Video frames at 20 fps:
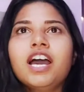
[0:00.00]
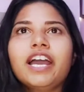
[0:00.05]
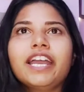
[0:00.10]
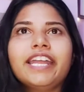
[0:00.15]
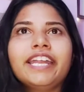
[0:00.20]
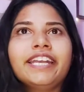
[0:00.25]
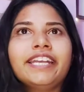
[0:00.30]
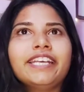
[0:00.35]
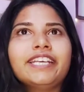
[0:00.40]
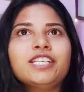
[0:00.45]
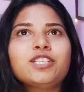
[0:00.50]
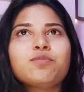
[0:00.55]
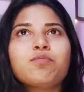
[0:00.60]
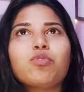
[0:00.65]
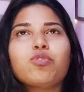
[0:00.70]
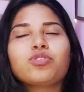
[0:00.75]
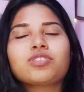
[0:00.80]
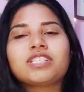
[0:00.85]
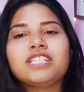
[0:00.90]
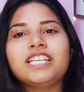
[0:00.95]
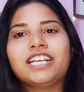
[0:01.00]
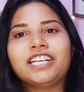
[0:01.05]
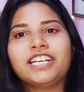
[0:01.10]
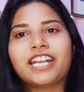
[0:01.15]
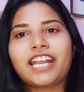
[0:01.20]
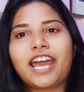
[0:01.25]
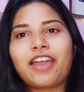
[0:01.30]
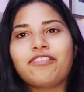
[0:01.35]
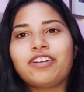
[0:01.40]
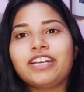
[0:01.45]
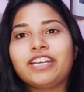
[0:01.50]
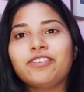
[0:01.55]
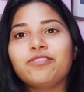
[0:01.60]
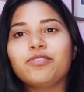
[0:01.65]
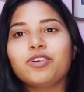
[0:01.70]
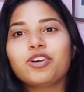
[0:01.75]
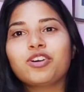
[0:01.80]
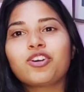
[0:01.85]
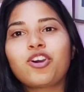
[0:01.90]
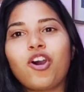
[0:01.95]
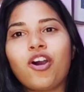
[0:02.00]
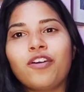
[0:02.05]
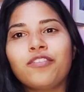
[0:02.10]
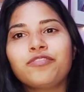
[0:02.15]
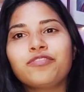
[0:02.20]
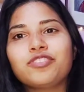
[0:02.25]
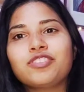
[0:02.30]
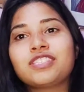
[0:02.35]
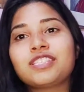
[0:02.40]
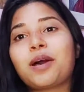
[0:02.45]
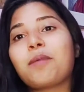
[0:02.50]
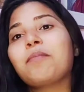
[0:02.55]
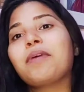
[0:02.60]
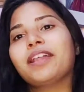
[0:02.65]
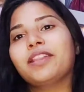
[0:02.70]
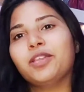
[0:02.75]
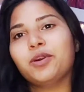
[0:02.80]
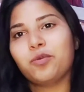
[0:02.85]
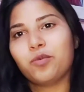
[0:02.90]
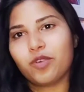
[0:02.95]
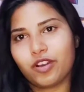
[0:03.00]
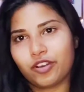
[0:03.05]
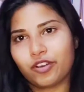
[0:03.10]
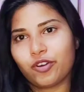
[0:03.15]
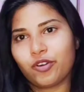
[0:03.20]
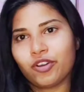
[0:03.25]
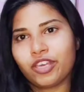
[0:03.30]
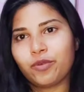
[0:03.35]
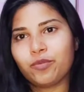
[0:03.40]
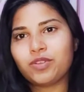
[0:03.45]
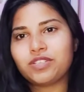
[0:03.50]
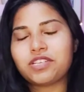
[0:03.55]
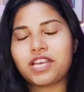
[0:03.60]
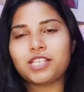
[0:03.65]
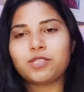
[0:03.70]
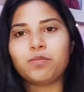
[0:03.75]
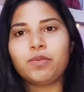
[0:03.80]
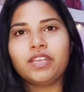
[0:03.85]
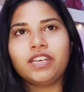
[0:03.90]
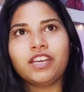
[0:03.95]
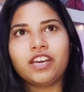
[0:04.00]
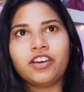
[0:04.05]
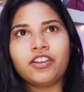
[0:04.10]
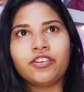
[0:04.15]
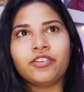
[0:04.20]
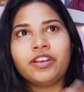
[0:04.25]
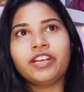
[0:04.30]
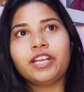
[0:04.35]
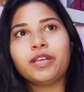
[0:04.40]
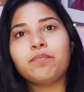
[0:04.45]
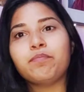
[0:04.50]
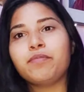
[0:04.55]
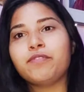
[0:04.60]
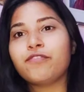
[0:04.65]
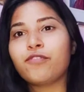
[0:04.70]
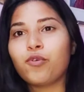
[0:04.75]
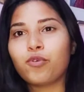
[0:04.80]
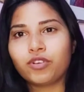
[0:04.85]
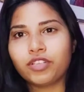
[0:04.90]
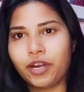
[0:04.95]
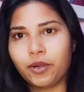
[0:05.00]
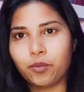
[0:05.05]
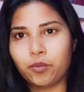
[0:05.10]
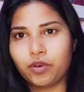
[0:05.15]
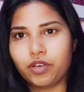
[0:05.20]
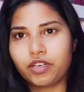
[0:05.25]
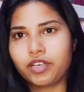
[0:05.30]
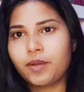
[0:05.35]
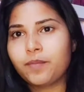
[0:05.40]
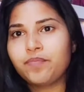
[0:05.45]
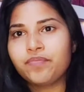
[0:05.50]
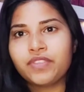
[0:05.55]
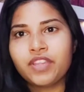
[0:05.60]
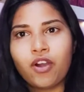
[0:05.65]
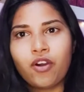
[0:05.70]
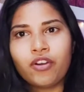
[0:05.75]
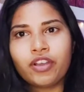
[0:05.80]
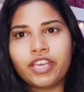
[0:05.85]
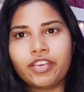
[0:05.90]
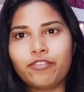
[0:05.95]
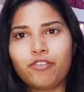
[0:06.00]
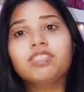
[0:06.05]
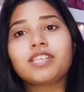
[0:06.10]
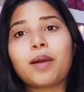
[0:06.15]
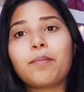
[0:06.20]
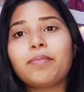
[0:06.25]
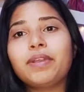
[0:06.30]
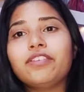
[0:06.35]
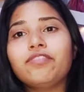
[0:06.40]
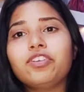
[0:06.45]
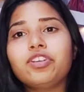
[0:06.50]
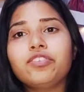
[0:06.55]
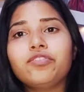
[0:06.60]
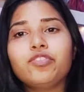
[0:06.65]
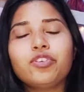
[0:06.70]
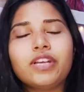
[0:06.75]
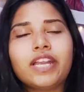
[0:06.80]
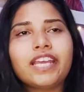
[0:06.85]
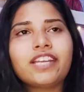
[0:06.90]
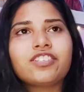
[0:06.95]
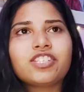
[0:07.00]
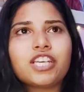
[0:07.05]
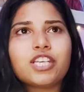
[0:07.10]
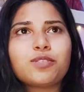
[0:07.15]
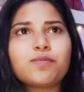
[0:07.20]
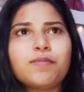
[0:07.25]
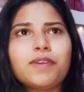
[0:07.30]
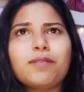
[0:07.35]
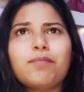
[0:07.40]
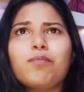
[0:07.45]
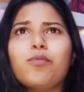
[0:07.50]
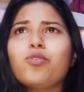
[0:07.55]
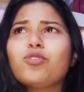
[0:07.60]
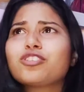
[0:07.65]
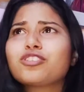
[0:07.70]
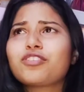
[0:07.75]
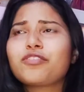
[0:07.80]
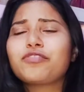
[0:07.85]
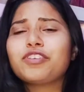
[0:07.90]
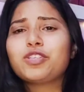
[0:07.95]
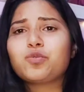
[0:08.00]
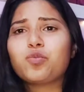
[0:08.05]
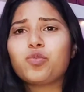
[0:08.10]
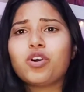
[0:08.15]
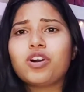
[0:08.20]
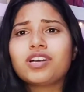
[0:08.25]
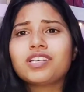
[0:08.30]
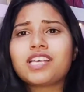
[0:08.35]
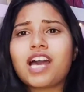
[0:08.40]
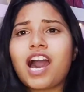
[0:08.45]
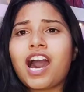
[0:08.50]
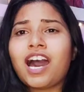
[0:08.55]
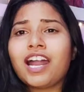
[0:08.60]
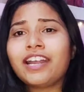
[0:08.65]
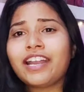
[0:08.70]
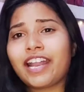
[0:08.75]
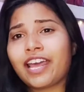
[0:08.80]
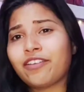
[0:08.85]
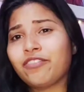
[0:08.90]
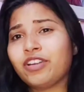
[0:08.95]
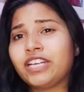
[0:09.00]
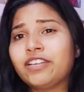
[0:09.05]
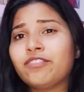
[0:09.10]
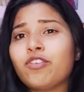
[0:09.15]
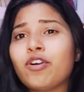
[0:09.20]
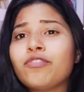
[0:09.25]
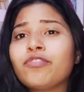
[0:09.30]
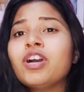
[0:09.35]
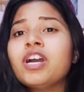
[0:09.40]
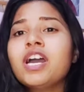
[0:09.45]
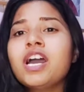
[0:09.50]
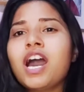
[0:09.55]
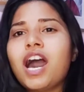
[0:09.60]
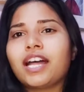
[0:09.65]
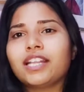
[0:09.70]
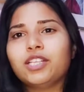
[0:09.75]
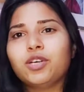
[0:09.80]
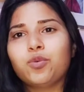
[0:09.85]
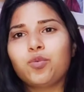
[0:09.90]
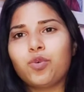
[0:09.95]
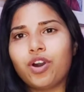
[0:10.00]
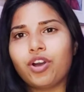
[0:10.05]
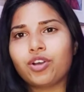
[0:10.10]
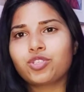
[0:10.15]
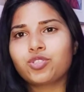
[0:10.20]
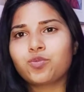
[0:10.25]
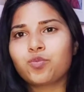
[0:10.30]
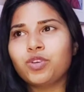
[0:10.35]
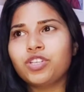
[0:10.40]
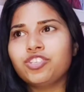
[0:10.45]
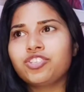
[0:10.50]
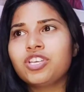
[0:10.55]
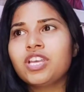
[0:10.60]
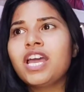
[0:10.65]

it is mostly a derivative work of some other work, okay, which has been written before that work. Okay, for example, even if you take Shakespeare, most of his works are derivative of other works, which